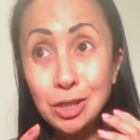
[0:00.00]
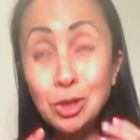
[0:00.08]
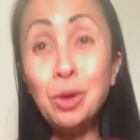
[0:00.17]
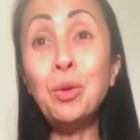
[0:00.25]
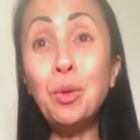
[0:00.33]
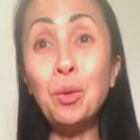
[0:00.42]

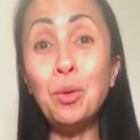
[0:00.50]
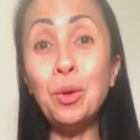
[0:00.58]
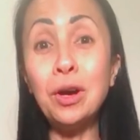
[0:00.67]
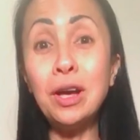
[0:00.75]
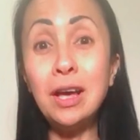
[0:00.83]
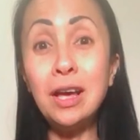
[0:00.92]

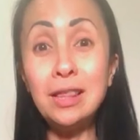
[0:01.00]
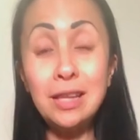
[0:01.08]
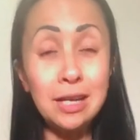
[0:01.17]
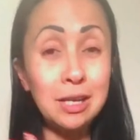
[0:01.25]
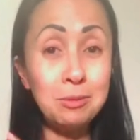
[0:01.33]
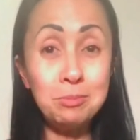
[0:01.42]
tool
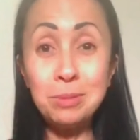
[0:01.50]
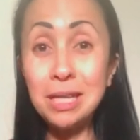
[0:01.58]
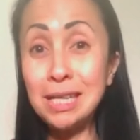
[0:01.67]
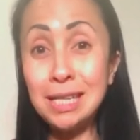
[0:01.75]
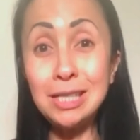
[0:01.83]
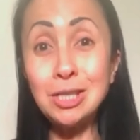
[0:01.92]
that
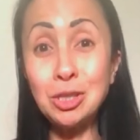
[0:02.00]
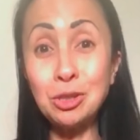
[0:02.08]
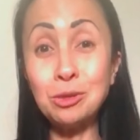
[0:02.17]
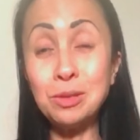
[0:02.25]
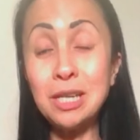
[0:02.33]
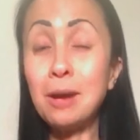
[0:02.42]
completely stopped it.